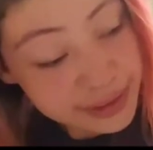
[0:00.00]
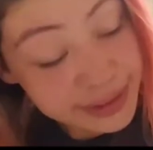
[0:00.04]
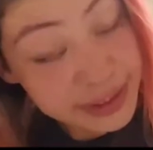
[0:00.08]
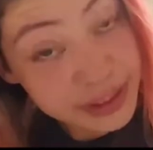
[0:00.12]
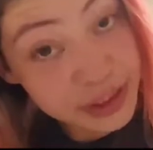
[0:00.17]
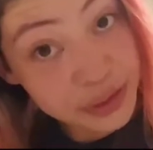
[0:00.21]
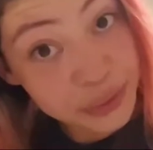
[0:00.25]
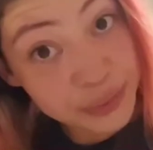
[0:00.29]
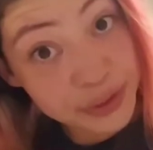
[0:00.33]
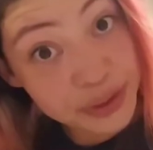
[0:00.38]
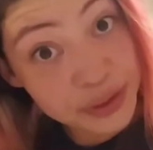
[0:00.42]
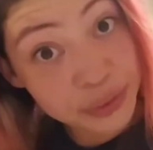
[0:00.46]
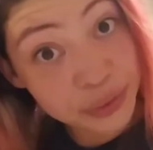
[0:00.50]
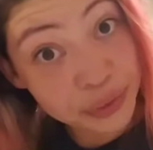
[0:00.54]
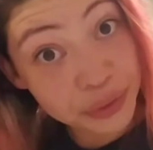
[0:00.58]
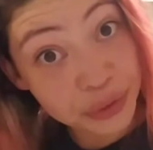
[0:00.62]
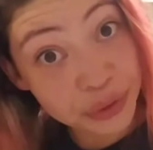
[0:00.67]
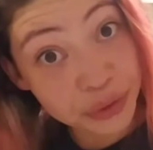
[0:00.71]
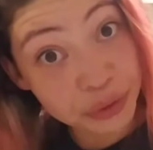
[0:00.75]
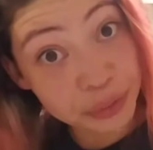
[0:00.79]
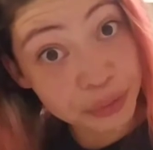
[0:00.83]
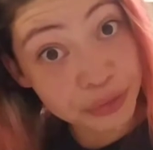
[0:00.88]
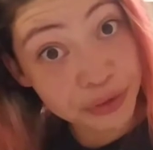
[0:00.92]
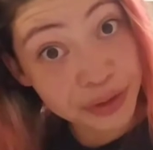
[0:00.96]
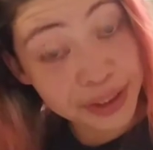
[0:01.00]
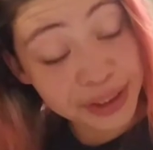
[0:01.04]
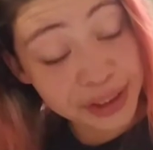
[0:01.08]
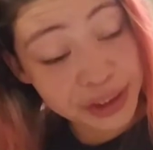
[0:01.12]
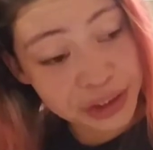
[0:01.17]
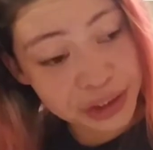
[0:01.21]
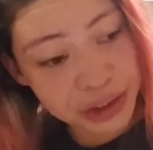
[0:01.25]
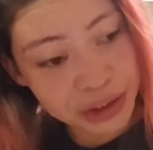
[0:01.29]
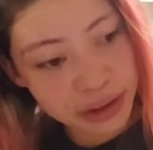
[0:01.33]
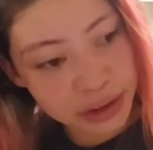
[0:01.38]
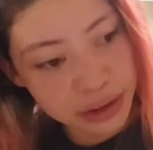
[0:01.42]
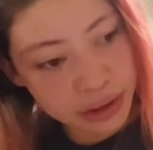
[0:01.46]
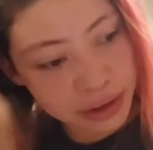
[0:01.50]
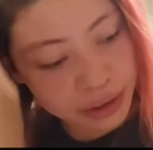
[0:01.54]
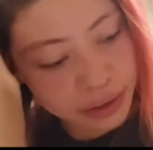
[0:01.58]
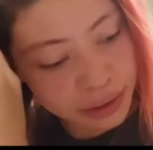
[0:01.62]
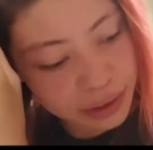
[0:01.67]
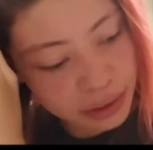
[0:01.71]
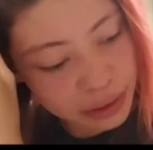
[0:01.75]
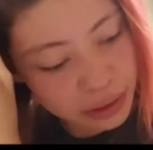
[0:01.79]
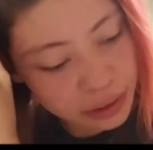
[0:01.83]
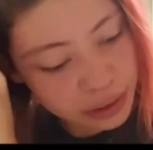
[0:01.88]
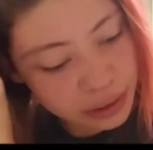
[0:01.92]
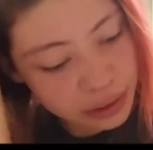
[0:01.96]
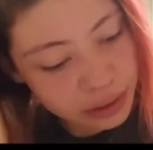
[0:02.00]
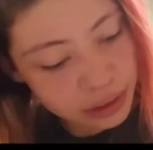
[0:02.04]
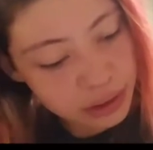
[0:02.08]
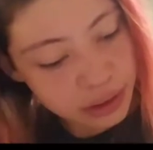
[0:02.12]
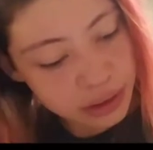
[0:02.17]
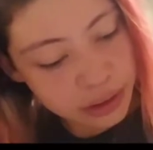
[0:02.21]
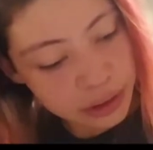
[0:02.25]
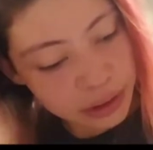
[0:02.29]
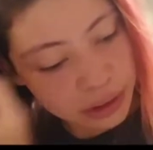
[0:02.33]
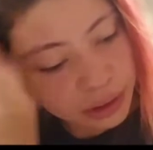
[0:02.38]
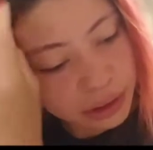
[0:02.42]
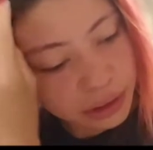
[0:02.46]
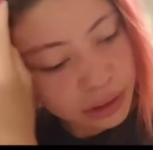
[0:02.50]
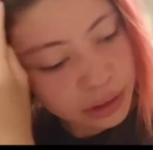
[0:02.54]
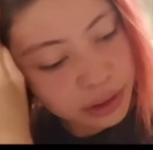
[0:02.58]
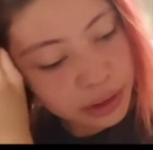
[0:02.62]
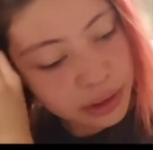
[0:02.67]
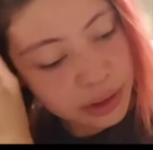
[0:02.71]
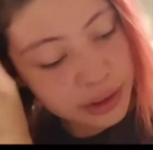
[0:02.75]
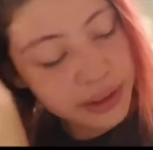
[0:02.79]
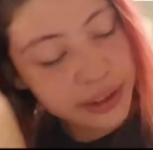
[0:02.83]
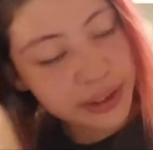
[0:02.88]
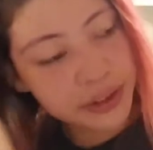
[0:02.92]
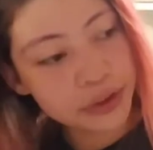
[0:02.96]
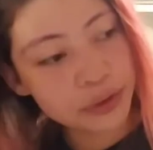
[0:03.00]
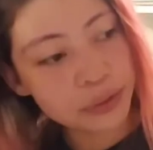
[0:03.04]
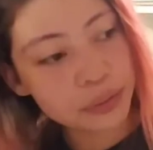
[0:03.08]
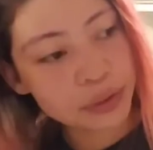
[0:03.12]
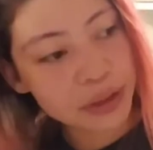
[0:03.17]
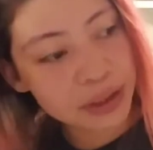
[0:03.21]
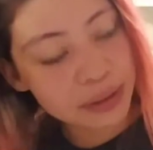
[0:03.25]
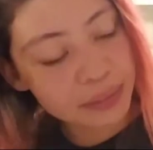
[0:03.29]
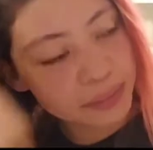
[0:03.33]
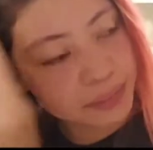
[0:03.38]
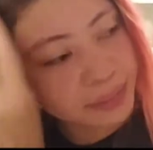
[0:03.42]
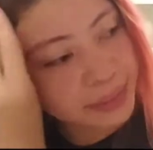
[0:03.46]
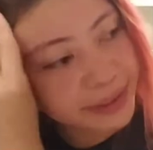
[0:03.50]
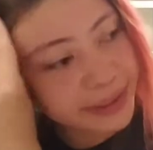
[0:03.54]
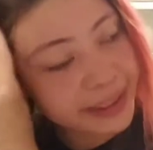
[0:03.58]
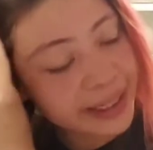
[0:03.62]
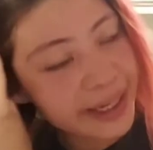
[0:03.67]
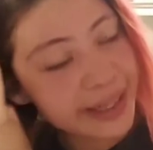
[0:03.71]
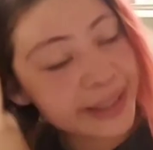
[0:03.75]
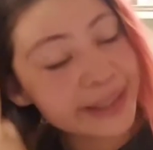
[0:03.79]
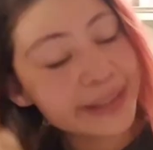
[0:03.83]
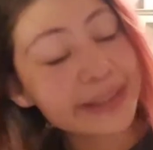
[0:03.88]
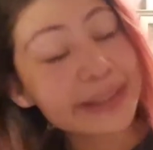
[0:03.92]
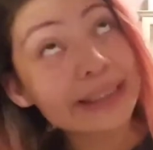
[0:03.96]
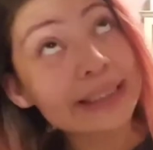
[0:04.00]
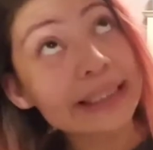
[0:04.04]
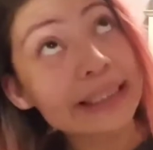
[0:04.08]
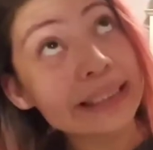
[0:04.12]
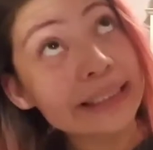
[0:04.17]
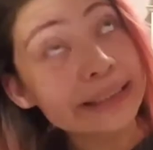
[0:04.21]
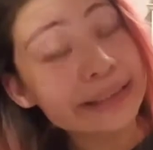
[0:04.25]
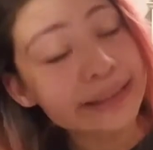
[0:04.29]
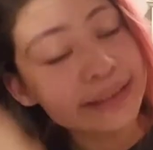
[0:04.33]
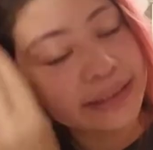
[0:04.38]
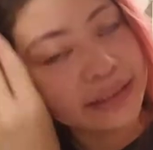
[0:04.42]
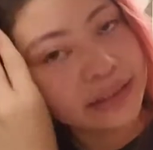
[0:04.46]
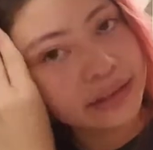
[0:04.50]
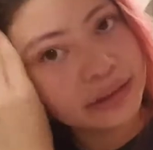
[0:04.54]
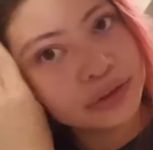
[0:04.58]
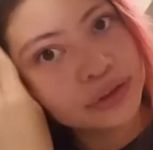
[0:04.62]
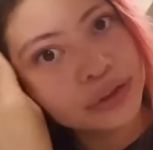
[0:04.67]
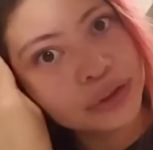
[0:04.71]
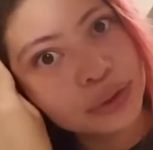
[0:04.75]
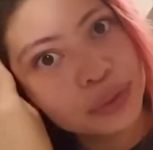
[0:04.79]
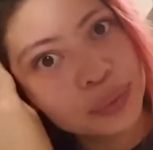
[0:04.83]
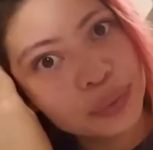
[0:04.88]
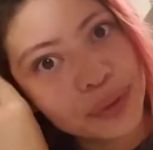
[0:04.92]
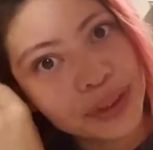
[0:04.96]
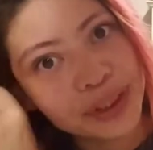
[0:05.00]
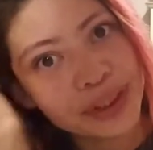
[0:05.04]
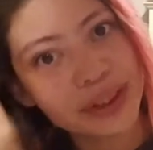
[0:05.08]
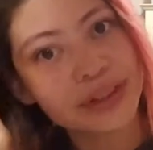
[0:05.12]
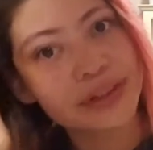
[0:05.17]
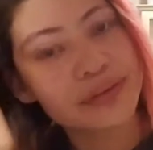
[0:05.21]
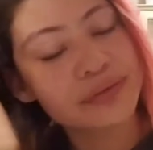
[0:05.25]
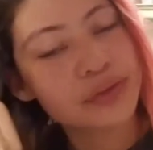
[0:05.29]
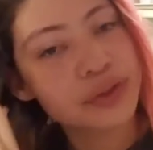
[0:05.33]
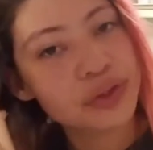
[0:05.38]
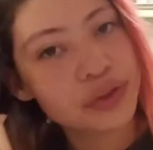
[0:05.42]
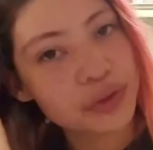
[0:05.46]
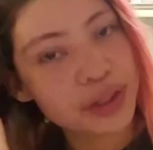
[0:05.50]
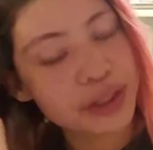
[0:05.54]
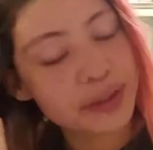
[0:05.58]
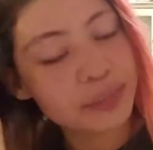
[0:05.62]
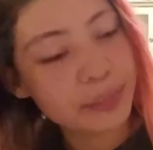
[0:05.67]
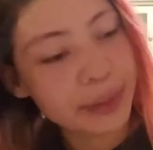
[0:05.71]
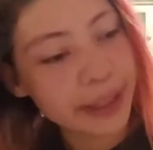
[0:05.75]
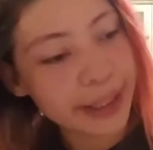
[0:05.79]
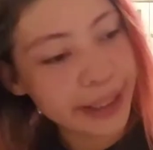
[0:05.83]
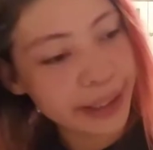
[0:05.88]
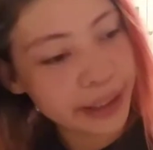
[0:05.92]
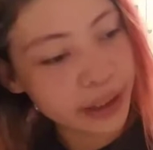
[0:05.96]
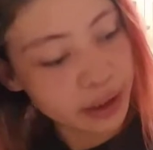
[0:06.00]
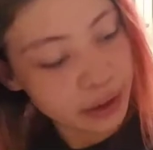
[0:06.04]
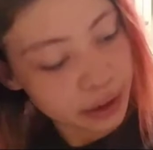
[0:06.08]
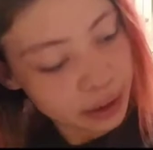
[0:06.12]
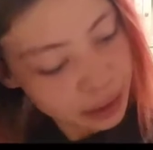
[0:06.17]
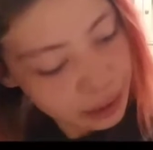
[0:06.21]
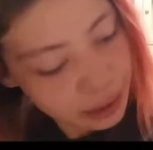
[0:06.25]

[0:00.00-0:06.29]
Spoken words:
Six weeks recuperation, and I know probably at least 2 weeks of straight pain.